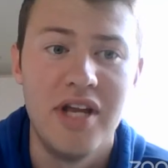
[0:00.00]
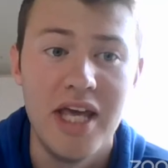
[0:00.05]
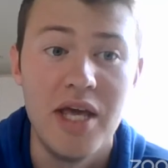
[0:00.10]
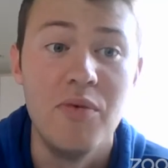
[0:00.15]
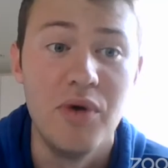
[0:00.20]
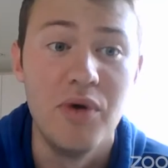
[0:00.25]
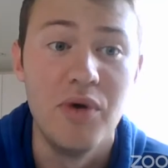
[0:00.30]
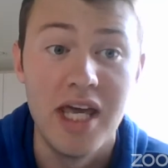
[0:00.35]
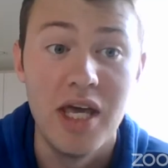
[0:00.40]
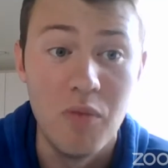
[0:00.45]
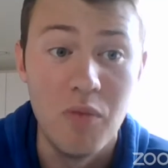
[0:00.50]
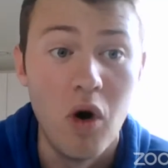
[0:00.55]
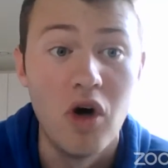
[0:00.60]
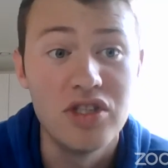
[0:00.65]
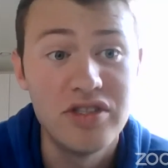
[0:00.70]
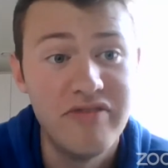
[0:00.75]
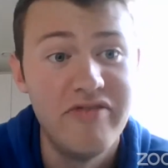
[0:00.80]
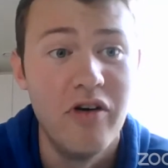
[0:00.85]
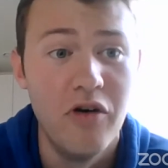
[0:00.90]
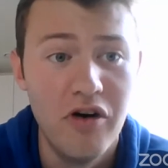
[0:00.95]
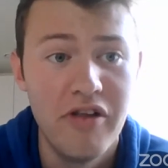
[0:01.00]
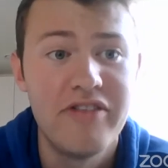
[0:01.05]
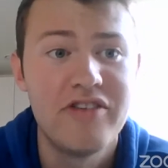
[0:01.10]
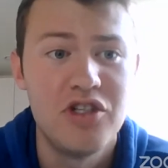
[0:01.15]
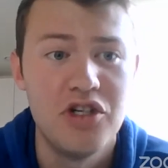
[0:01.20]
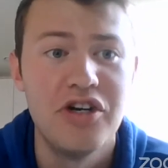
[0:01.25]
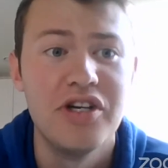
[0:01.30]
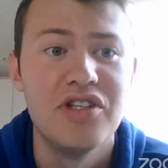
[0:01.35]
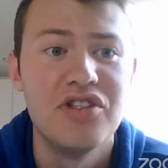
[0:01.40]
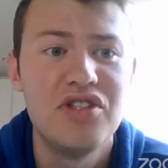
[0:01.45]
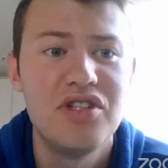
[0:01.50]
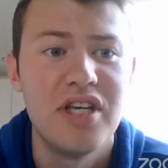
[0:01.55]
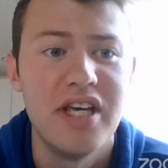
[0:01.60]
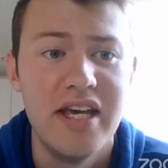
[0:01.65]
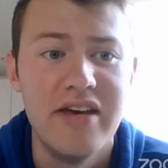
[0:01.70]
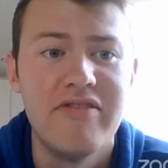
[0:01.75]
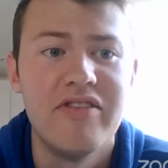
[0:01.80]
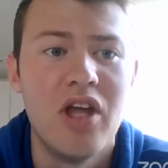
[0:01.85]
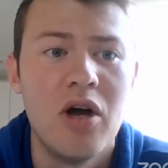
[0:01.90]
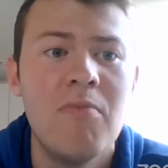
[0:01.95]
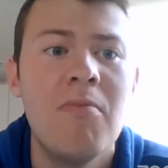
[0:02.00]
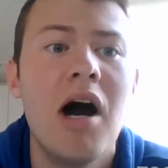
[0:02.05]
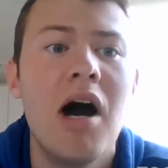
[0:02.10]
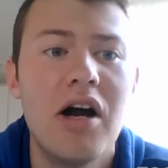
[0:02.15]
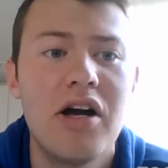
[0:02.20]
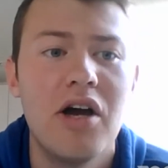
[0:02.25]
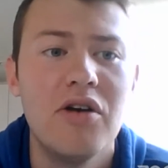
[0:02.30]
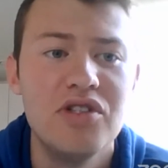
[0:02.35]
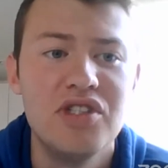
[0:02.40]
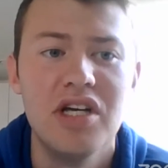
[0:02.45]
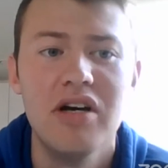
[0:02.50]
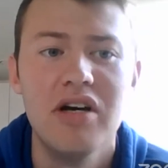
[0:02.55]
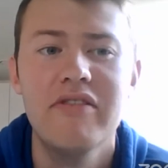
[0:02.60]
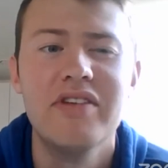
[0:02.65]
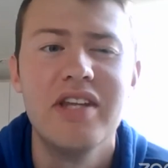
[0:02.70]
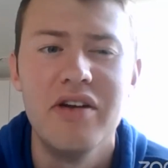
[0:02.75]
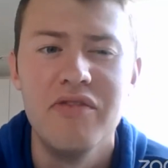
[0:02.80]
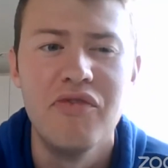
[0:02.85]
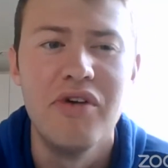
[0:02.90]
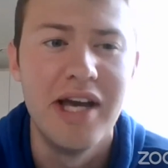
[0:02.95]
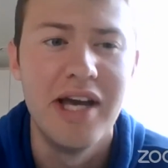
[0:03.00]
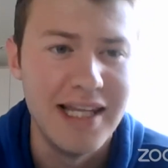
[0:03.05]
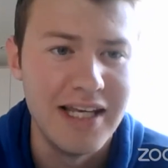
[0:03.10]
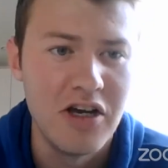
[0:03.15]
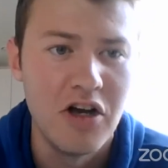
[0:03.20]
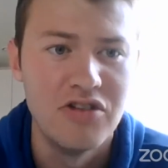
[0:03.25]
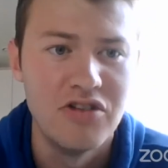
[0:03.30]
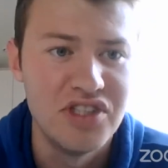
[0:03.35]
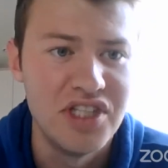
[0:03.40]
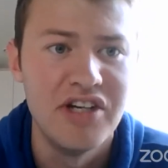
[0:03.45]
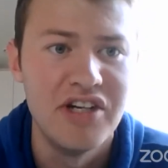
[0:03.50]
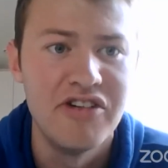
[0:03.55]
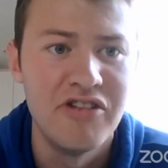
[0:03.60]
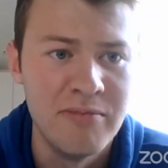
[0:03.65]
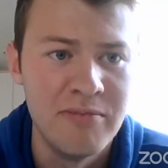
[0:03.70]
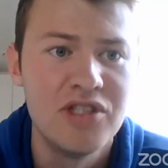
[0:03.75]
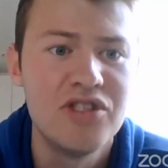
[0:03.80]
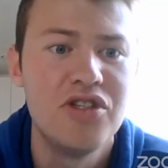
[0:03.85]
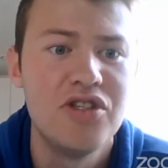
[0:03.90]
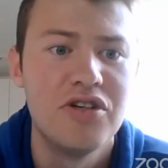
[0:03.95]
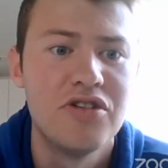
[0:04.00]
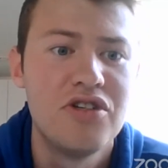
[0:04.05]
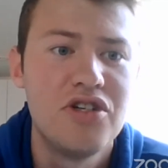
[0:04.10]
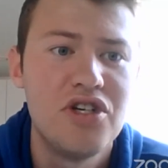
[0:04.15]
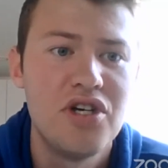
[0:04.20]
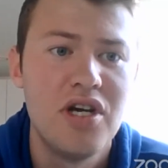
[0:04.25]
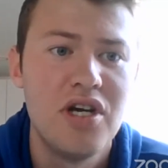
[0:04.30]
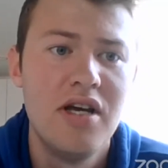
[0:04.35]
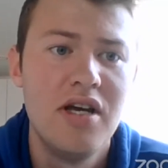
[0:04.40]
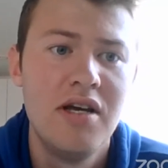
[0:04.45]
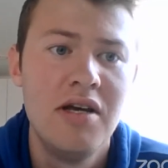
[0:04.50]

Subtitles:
He was fourth choice, even though Marco Silva didn't really consider him as such